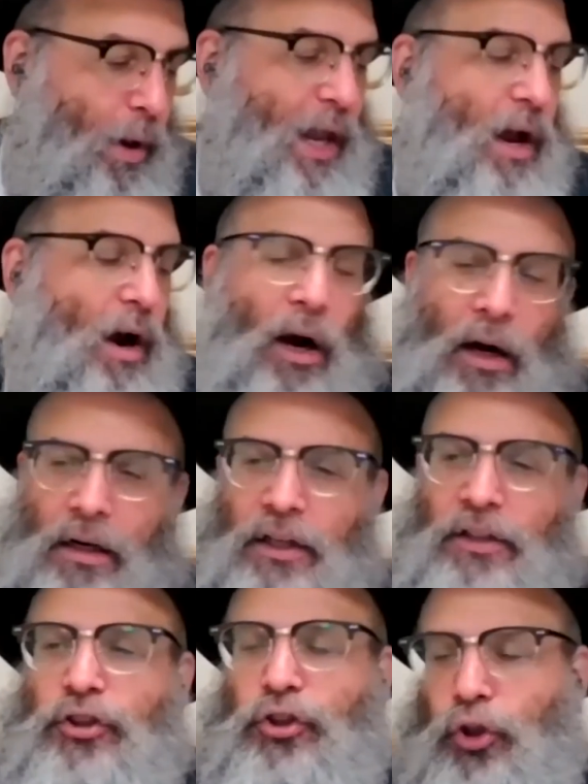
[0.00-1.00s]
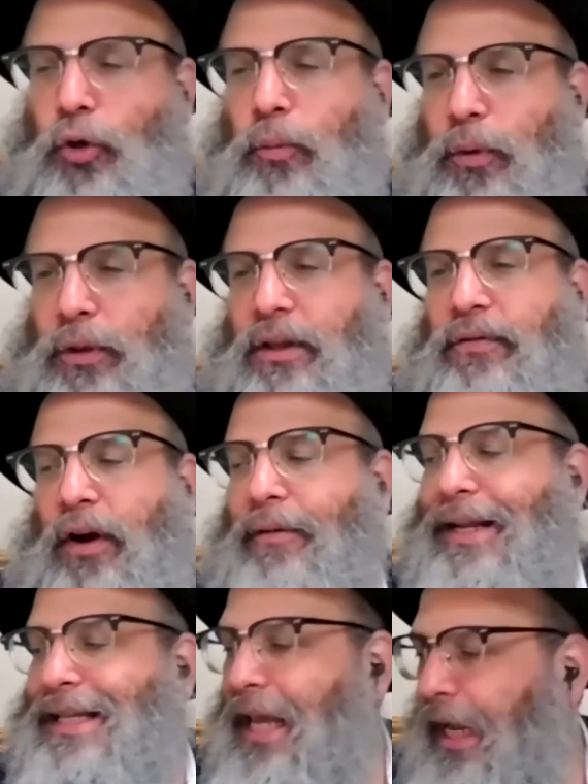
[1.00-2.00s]
we are consumed with the
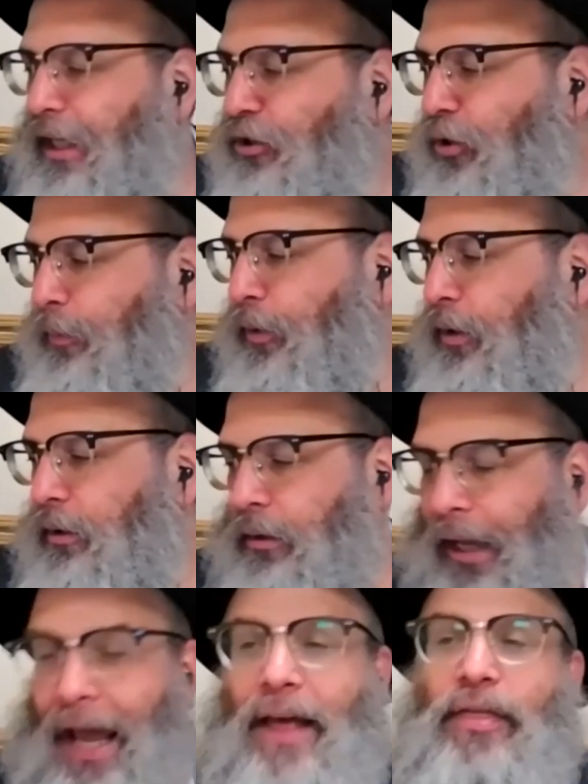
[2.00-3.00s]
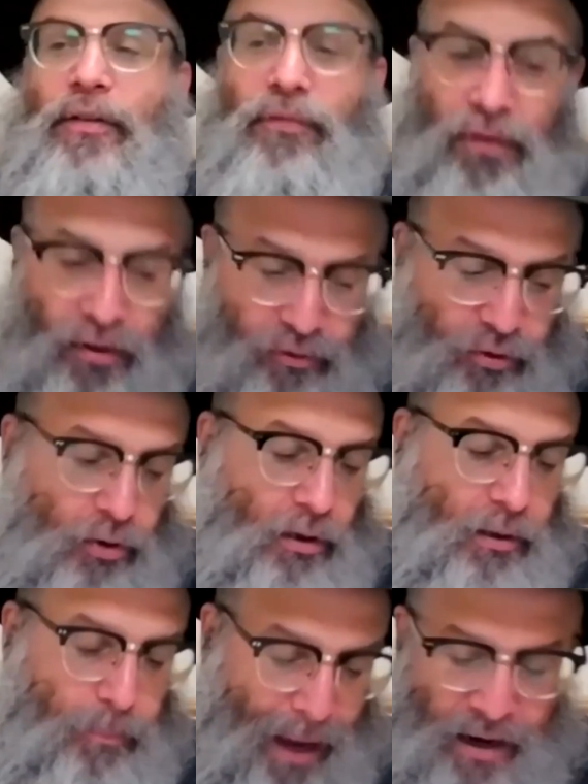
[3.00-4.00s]
very tangible and the
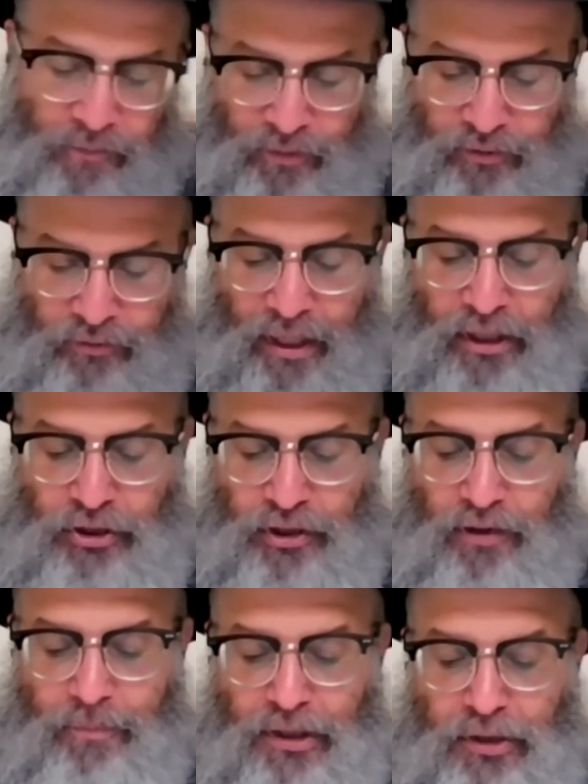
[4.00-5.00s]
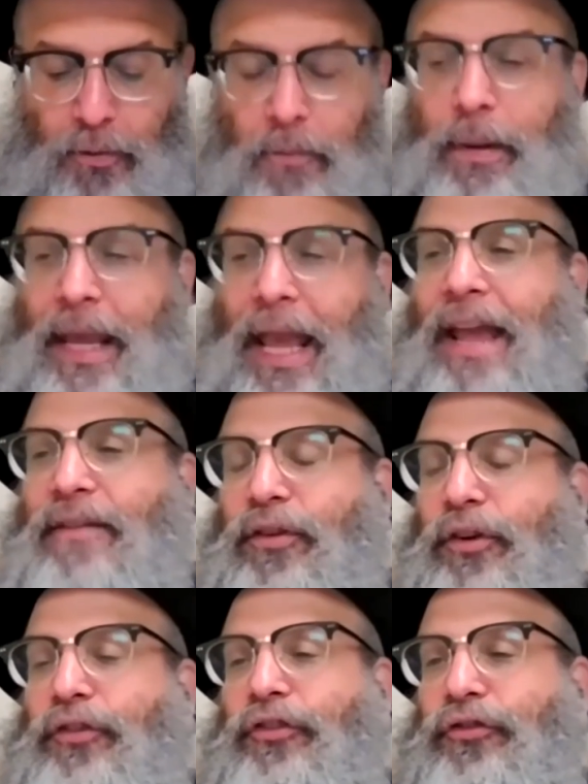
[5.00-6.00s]
physical manifestation of mitzvah
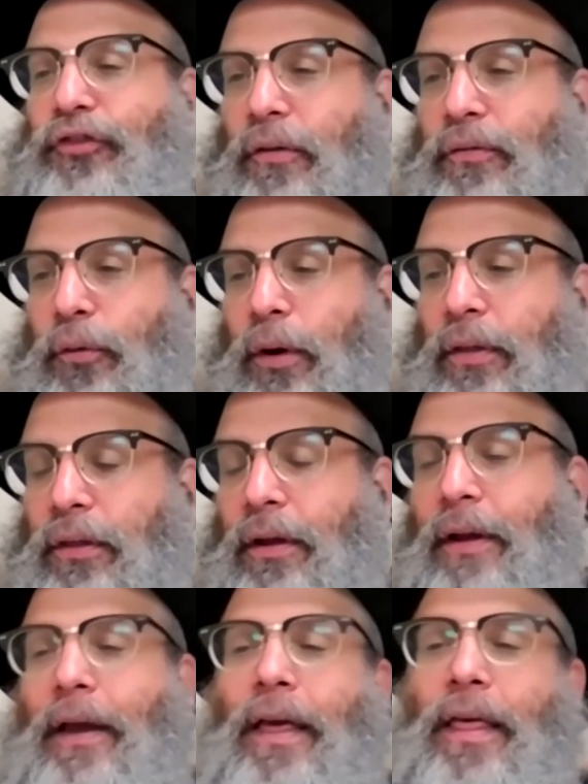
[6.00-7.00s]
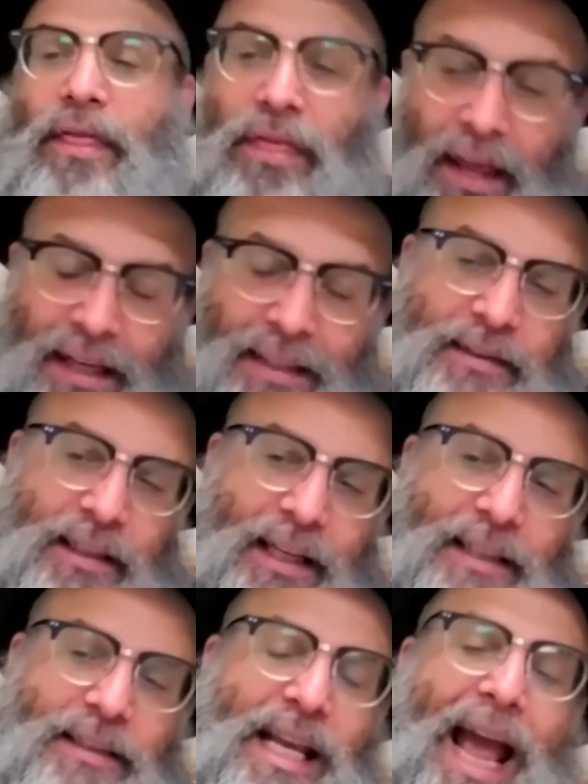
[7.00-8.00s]
behaviors and so forth, this
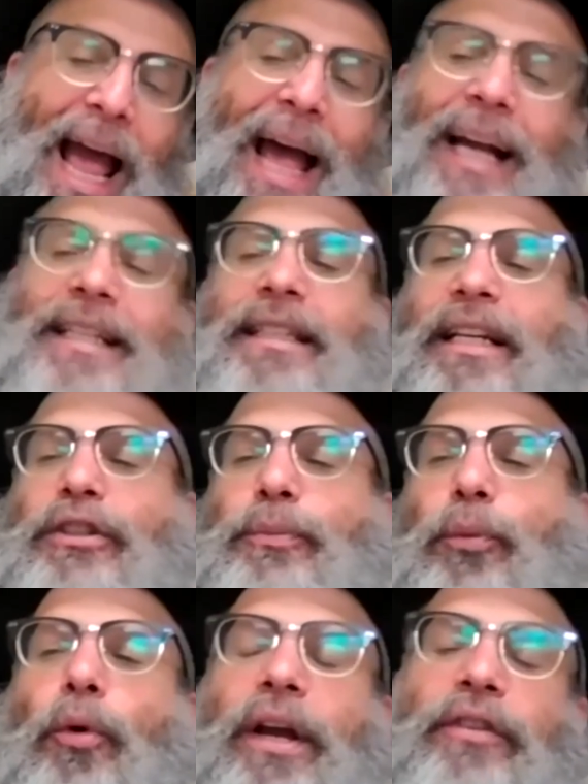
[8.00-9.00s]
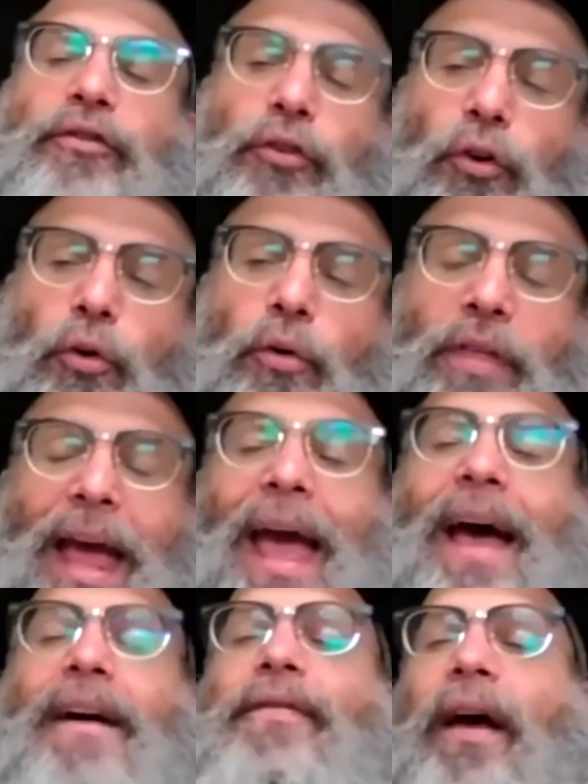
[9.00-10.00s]
is the access point to the
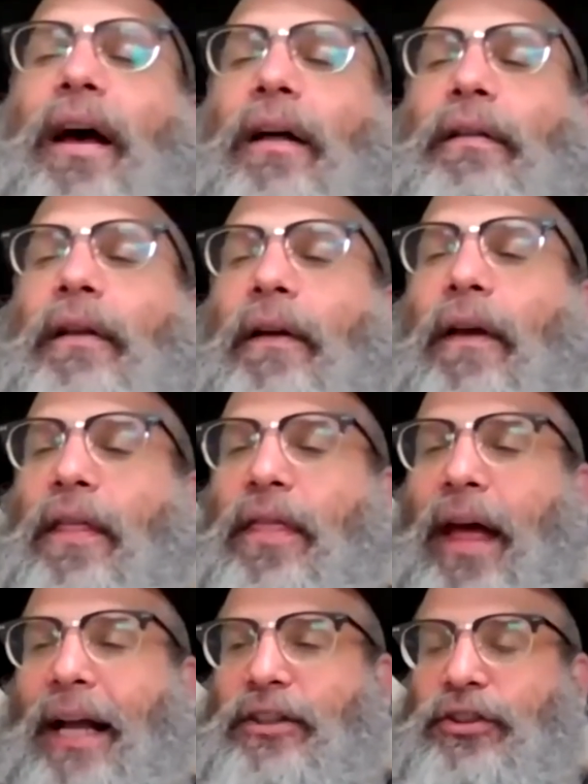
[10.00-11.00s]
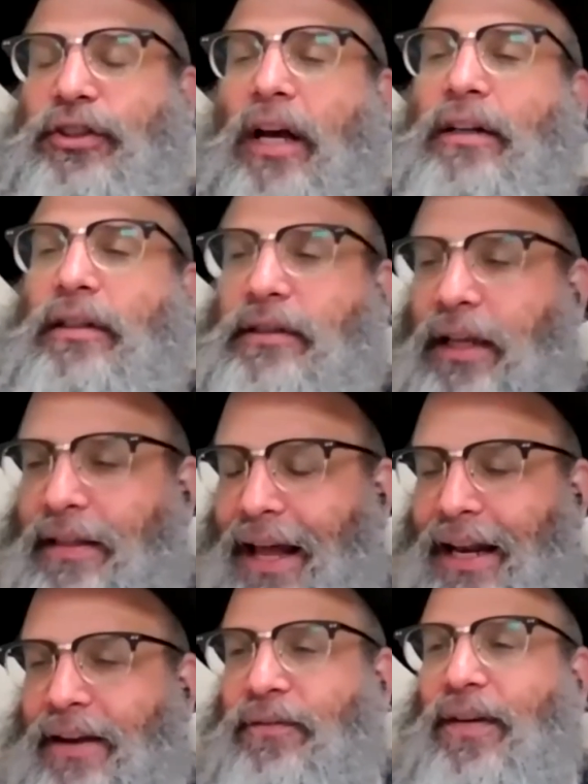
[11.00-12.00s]
Hevel, that subtlety,
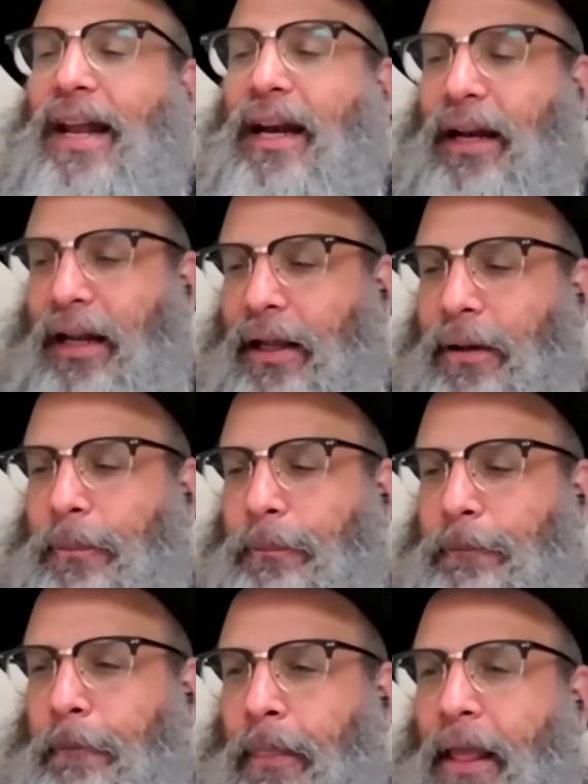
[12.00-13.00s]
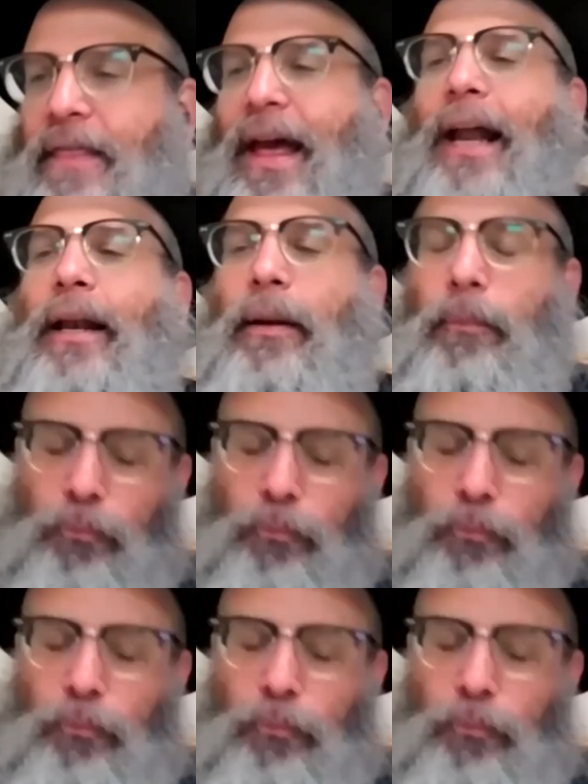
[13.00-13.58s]
that infinity that